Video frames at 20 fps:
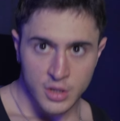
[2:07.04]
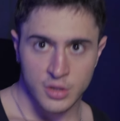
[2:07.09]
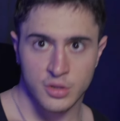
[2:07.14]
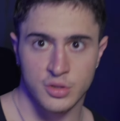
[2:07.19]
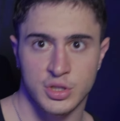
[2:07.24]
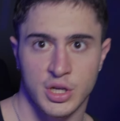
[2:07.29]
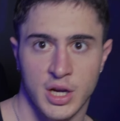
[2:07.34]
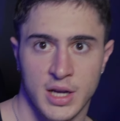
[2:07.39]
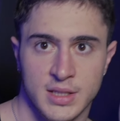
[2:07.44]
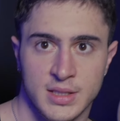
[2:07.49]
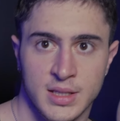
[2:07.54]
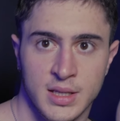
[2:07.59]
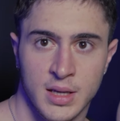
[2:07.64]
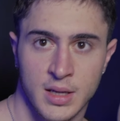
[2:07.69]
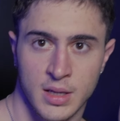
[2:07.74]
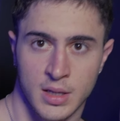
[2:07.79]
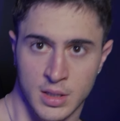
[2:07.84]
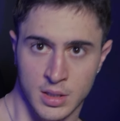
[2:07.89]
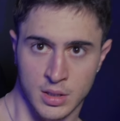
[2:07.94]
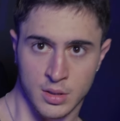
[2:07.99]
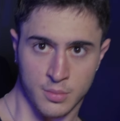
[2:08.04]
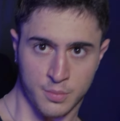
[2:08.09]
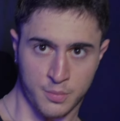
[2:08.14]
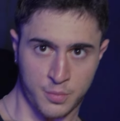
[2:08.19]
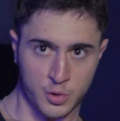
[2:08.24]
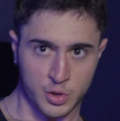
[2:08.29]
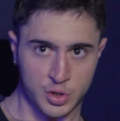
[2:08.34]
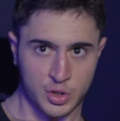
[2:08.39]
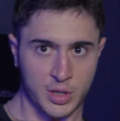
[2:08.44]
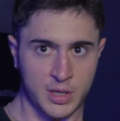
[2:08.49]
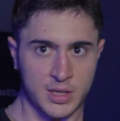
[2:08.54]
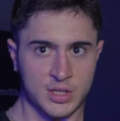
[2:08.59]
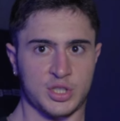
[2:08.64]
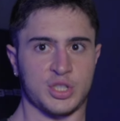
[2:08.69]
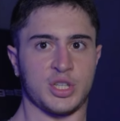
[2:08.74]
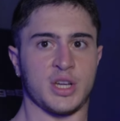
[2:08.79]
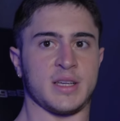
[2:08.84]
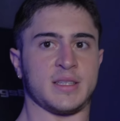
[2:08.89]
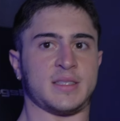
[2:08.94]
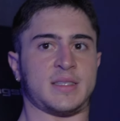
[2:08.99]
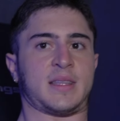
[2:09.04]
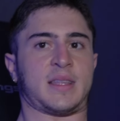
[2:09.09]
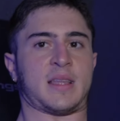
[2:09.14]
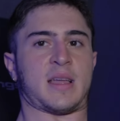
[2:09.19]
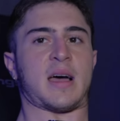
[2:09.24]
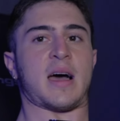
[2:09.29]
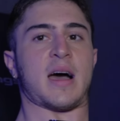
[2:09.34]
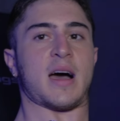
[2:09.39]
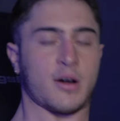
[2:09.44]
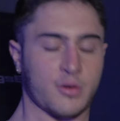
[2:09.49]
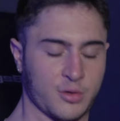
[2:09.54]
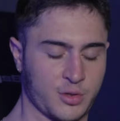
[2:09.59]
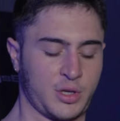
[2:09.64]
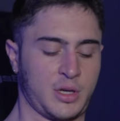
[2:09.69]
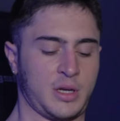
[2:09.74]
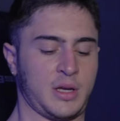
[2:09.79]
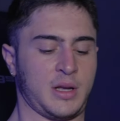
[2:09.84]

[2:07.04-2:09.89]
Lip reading: you just push your chest out